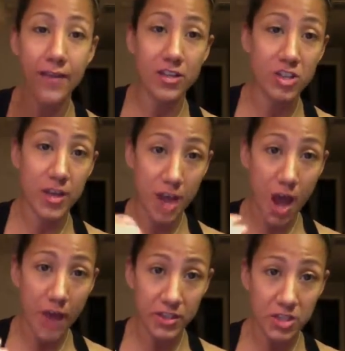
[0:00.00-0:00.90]
a
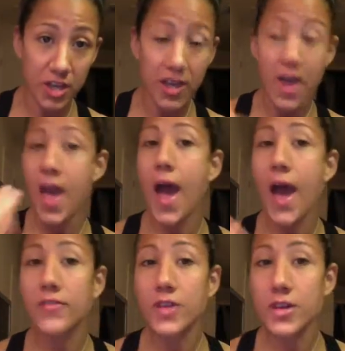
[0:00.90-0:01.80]
Shakeology
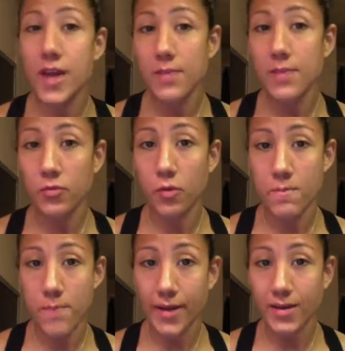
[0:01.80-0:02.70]
every night before
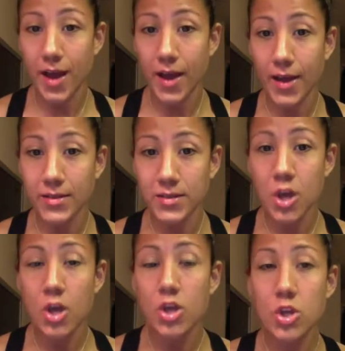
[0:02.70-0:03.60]
bed, guys,
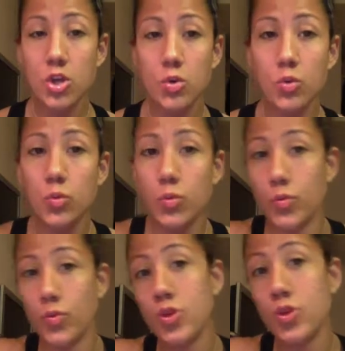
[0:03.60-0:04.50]
you're
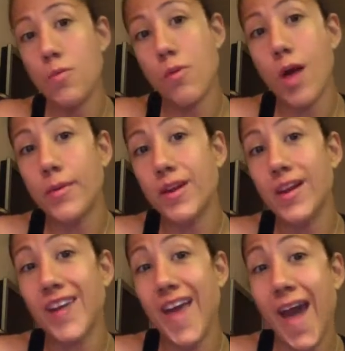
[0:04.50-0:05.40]
probably not
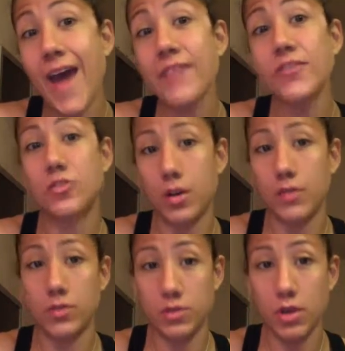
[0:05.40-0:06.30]
going to have as great
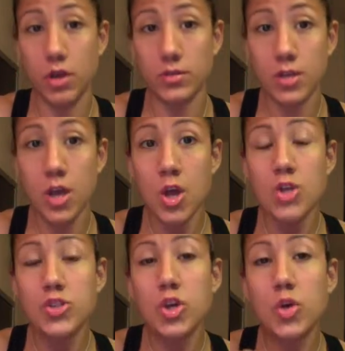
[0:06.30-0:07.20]
of results.
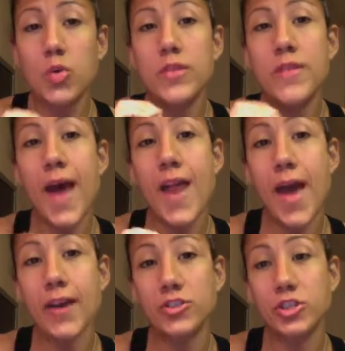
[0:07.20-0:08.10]
So that
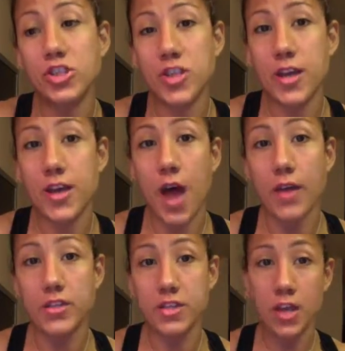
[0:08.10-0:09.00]
extra
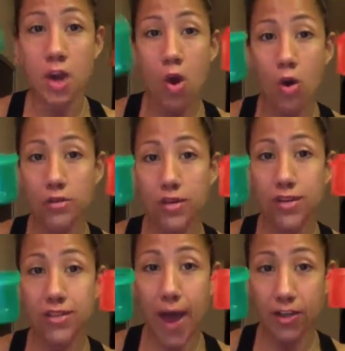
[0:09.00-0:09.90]
Shakeology or
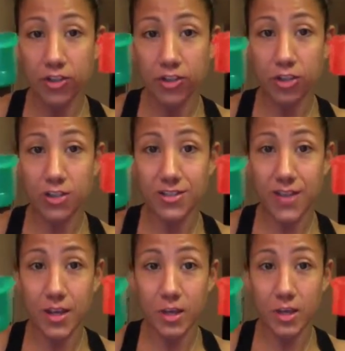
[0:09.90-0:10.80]
these extra
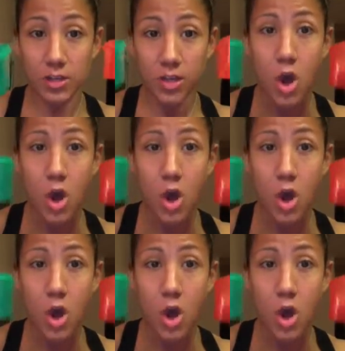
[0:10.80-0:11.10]
containers